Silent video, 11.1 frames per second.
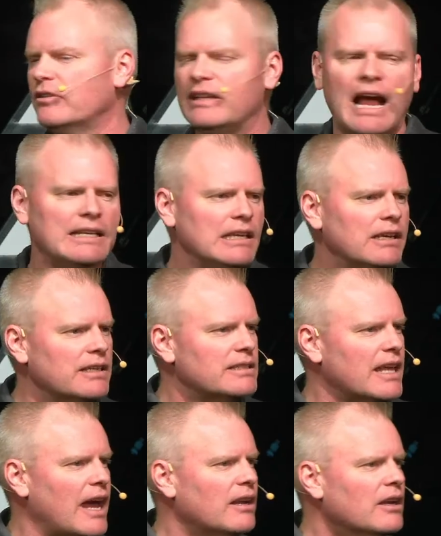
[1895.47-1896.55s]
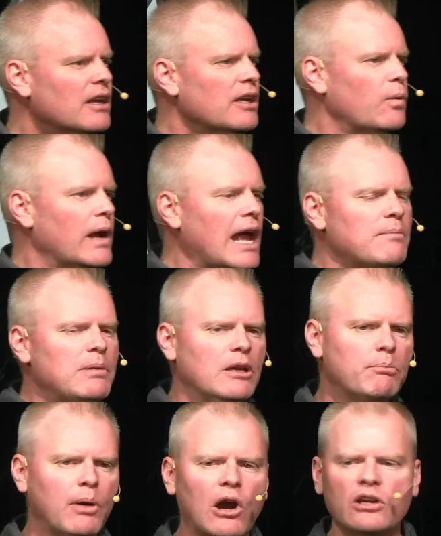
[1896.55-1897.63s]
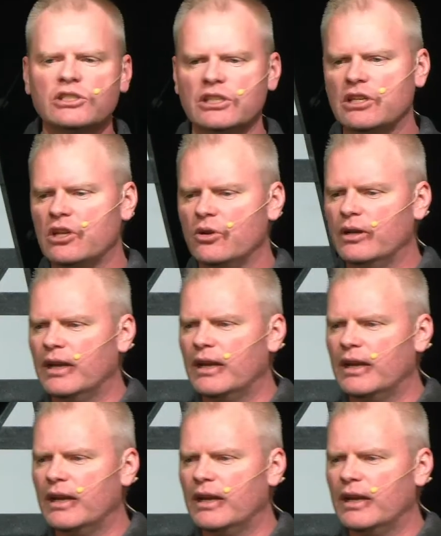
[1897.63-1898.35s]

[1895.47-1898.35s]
The idea is that when I am being persecuted,